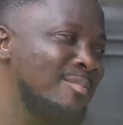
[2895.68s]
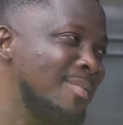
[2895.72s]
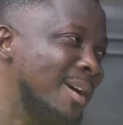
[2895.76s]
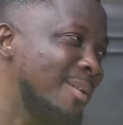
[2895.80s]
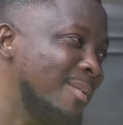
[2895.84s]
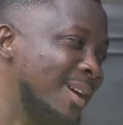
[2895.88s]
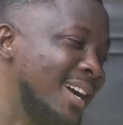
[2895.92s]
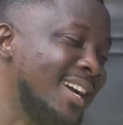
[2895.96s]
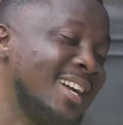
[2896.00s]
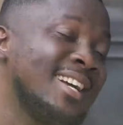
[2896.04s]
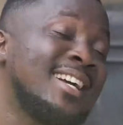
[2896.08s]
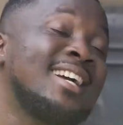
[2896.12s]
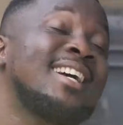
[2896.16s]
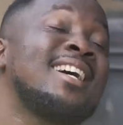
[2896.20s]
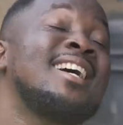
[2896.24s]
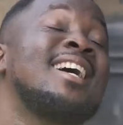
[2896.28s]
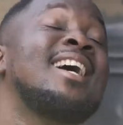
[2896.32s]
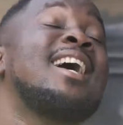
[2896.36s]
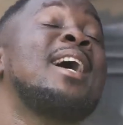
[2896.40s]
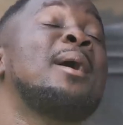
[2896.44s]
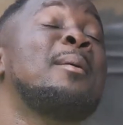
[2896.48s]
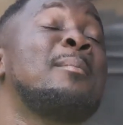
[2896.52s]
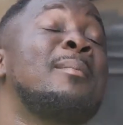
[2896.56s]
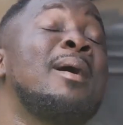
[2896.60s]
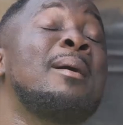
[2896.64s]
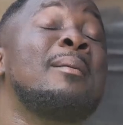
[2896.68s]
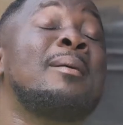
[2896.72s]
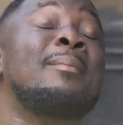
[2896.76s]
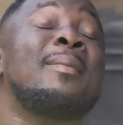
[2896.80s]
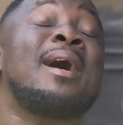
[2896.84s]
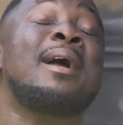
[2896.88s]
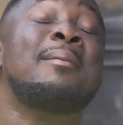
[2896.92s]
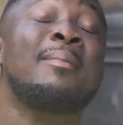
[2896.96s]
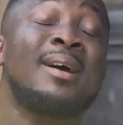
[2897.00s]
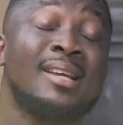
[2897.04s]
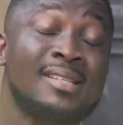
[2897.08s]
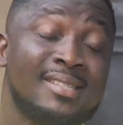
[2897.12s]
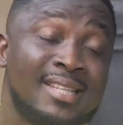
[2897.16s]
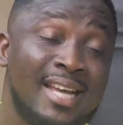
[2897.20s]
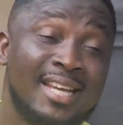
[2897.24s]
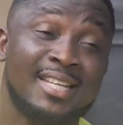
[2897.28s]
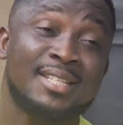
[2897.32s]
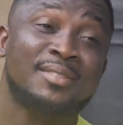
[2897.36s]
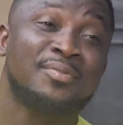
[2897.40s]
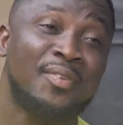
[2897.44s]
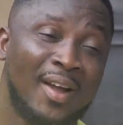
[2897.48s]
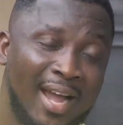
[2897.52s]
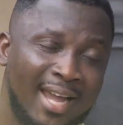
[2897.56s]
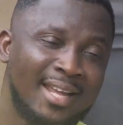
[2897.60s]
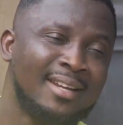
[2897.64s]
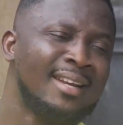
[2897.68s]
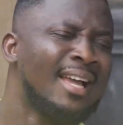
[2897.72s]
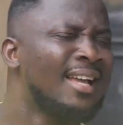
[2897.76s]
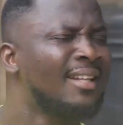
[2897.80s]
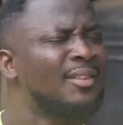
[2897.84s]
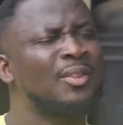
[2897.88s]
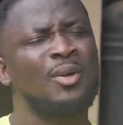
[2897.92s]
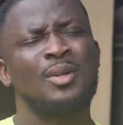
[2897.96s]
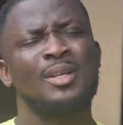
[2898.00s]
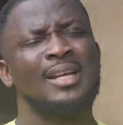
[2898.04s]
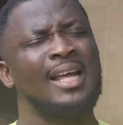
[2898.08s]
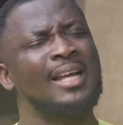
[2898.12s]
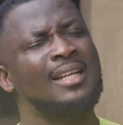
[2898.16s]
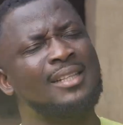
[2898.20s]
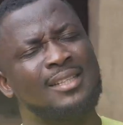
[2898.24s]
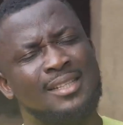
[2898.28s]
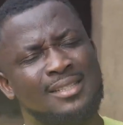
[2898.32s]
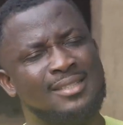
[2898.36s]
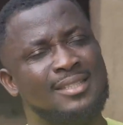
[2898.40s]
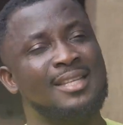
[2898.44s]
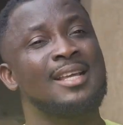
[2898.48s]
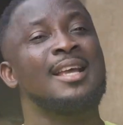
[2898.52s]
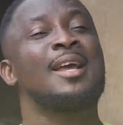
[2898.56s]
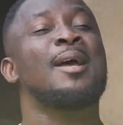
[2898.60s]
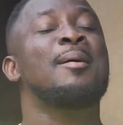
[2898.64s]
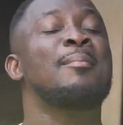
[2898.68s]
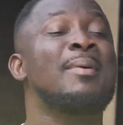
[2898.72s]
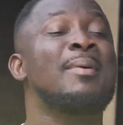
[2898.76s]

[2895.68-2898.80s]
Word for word: Mama, my master is fine. I don't like this thing.